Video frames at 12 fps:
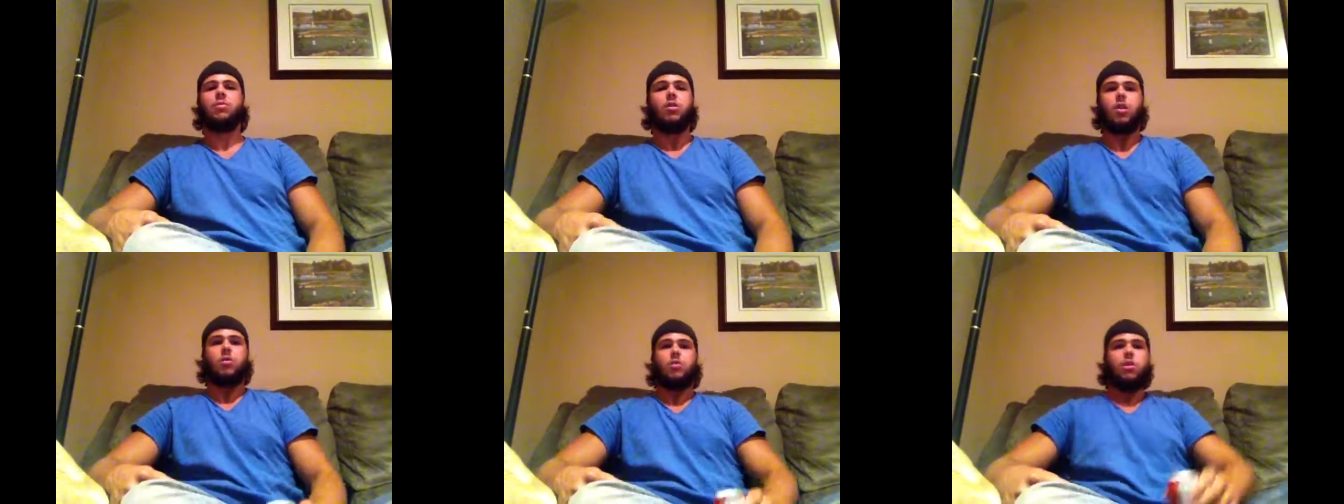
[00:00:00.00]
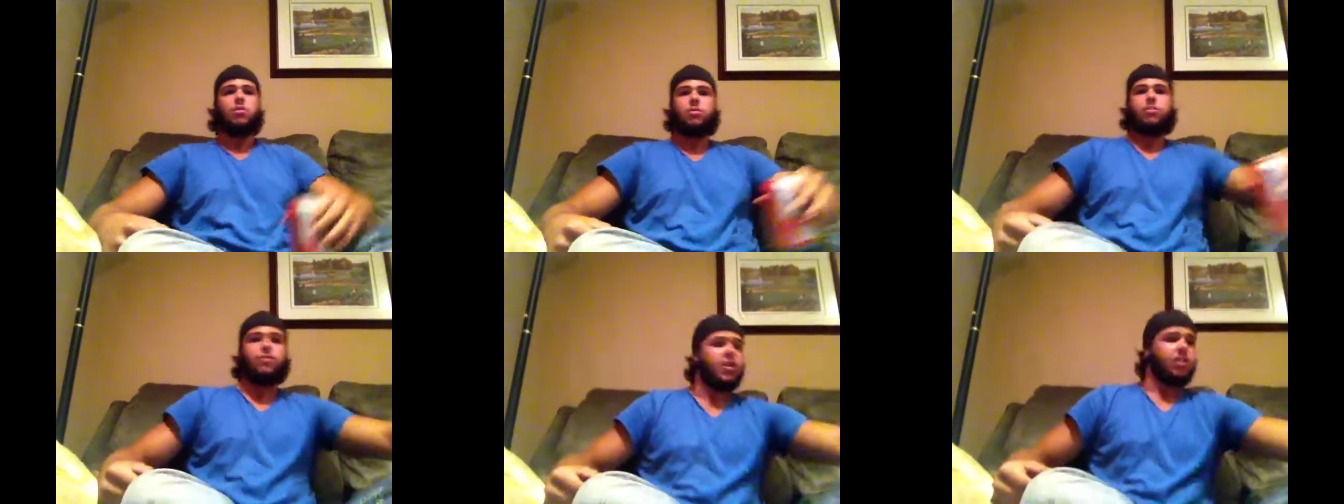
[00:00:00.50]
Oh, oh,
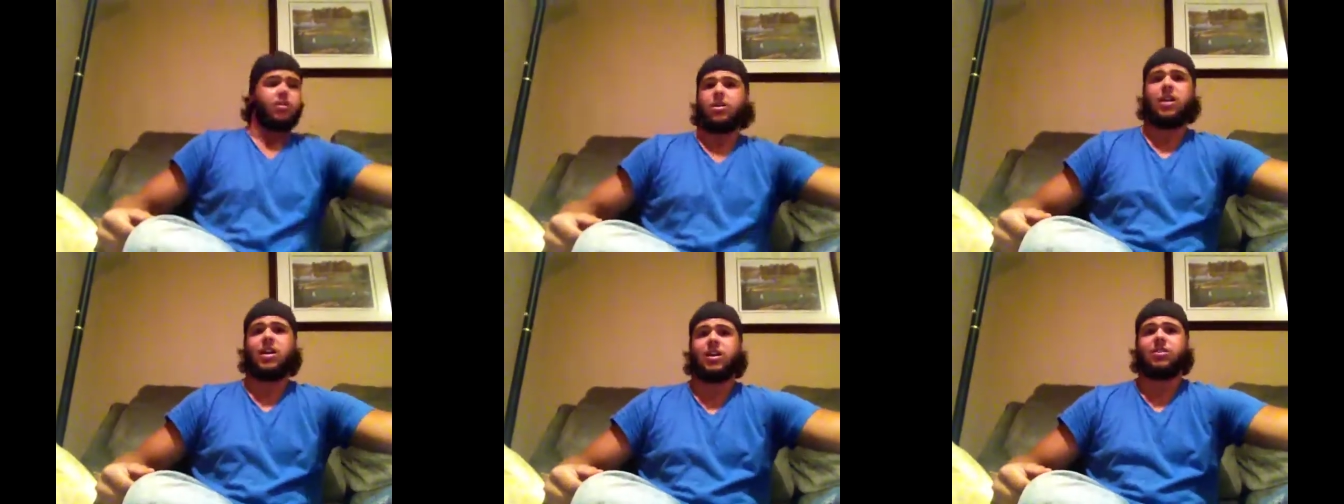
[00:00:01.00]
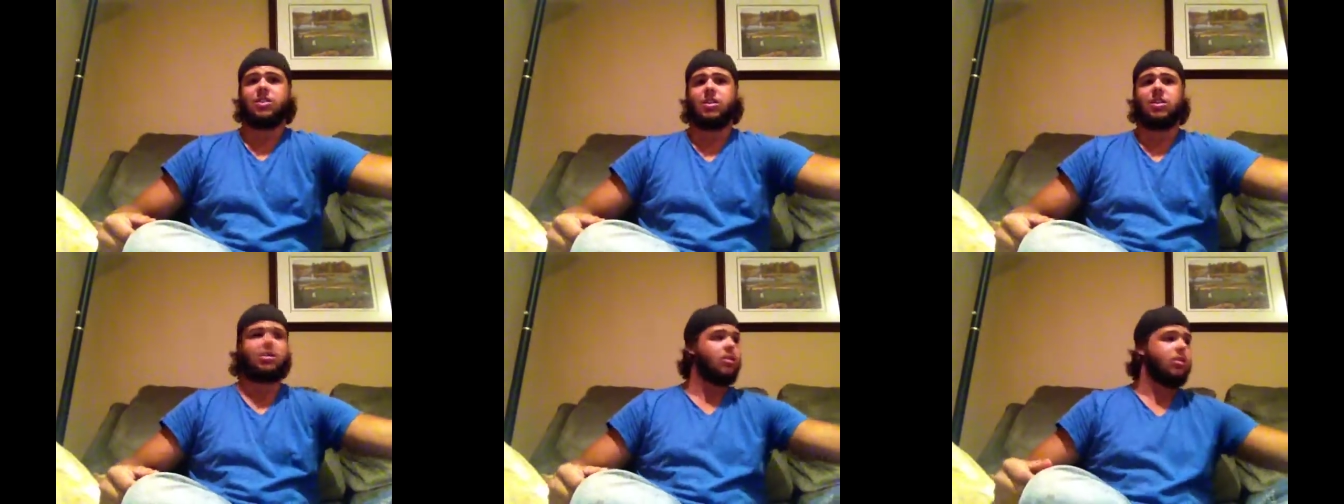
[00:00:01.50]
fuck. Hey, guys.
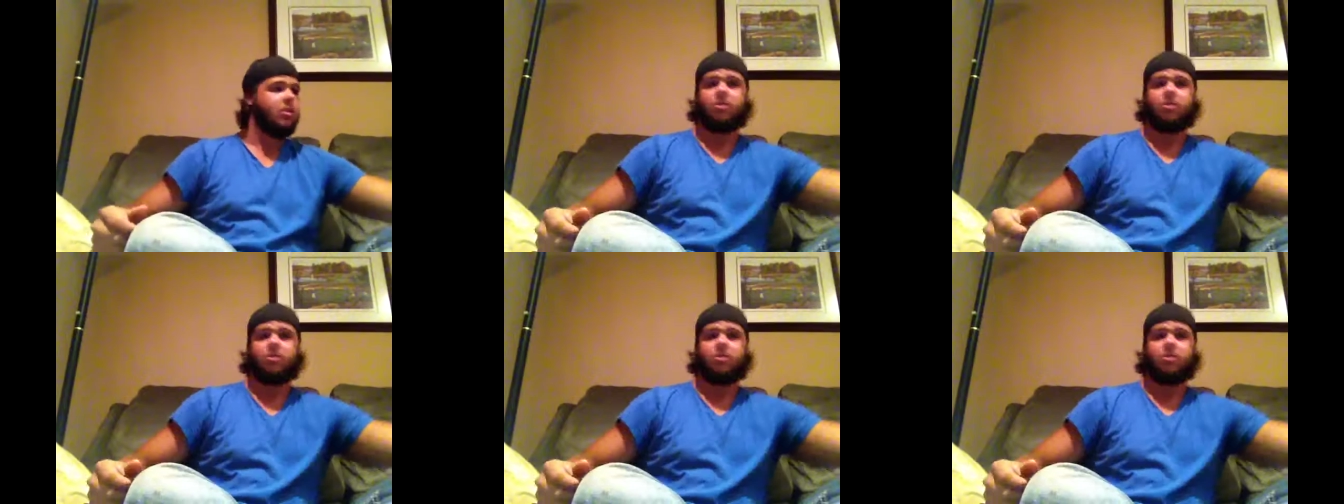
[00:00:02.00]
Uh, oh.